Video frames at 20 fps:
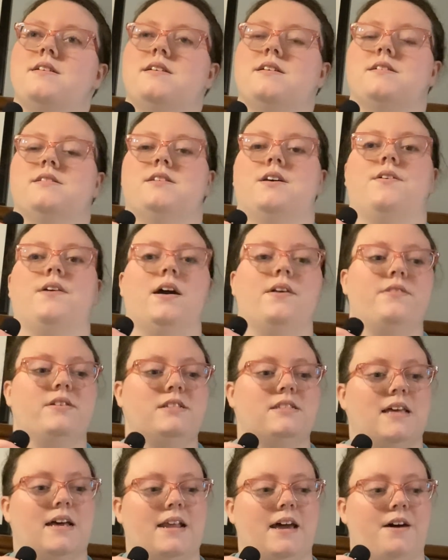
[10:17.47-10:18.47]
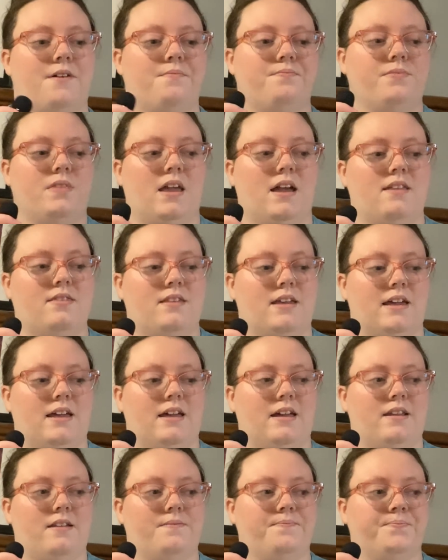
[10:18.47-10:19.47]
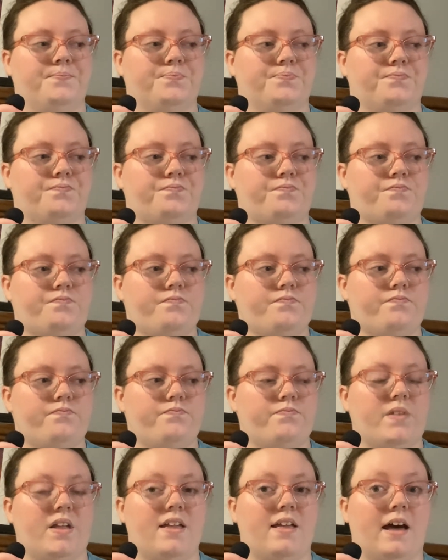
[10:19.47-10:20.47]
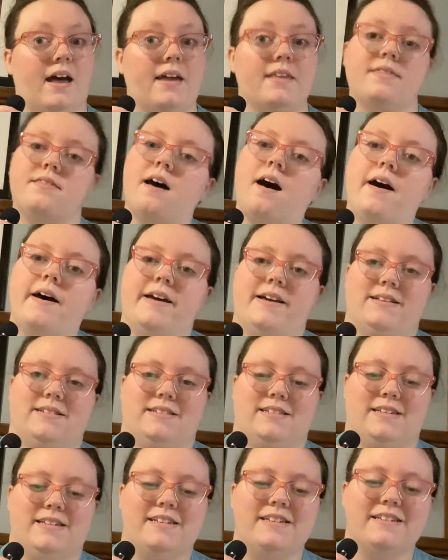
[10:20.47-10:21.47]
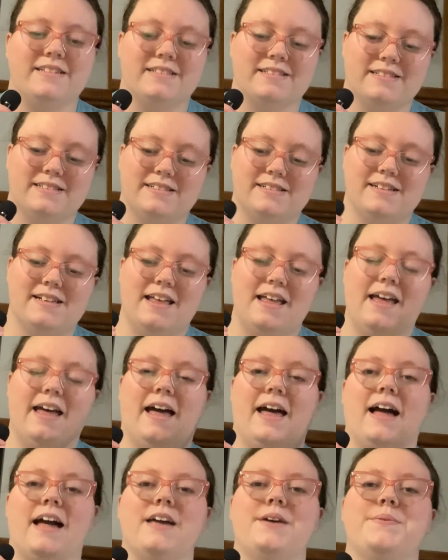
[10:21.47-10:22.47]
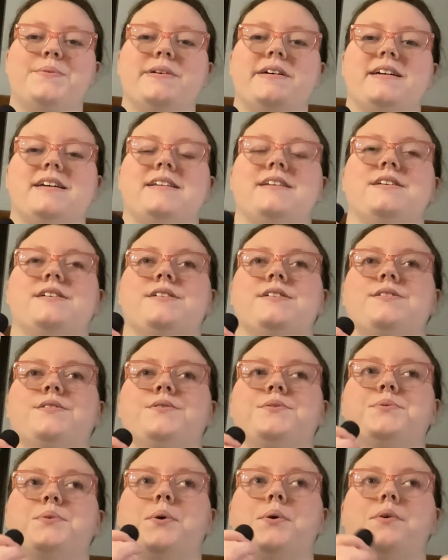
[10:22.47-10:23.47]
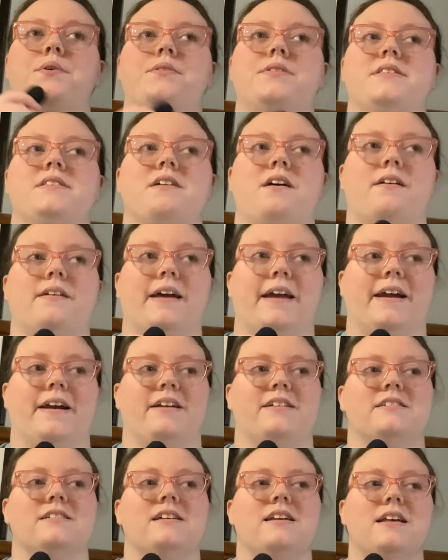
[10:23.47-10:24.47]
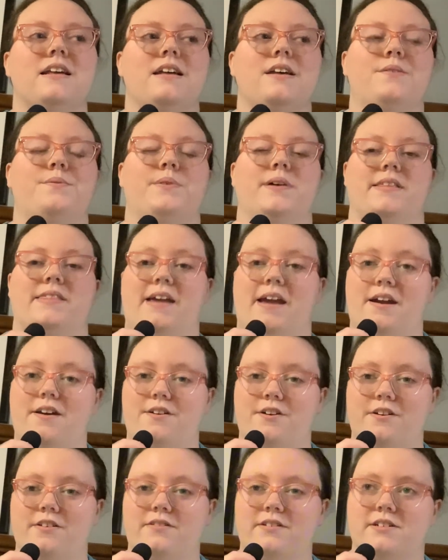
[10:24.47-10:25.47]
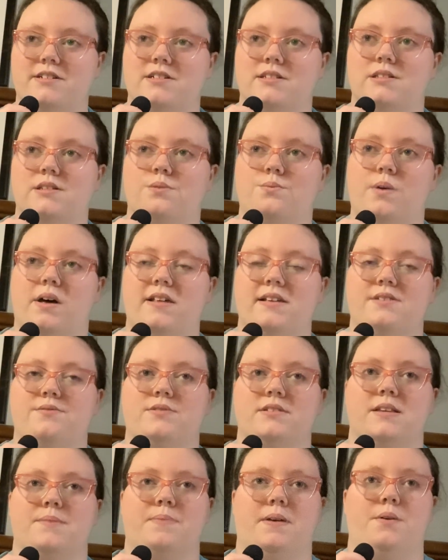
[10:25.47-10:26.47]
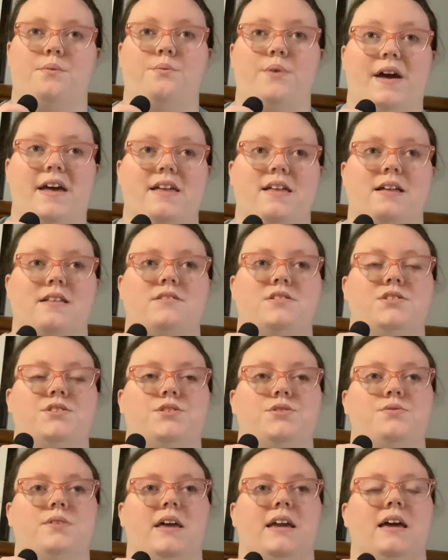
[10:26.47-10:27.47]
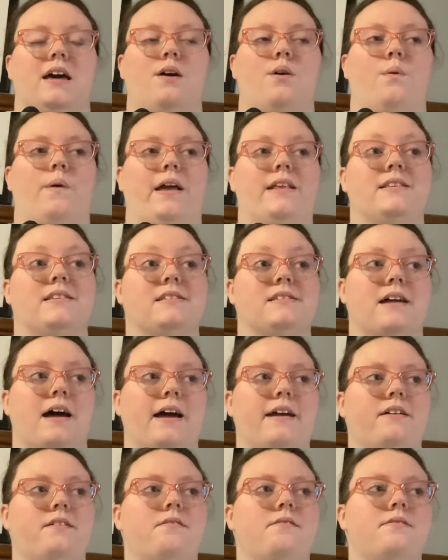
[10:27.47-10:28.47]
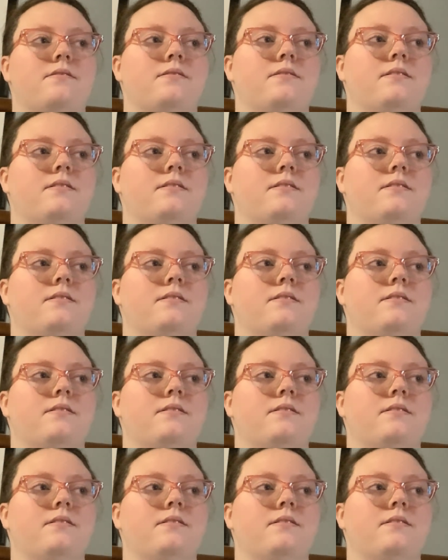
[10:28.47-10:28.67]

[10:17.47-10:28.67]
So I rinsed that out, and then I thought I would roll the doll hair with hair curlers while it was a bit wet and just do like a wet style,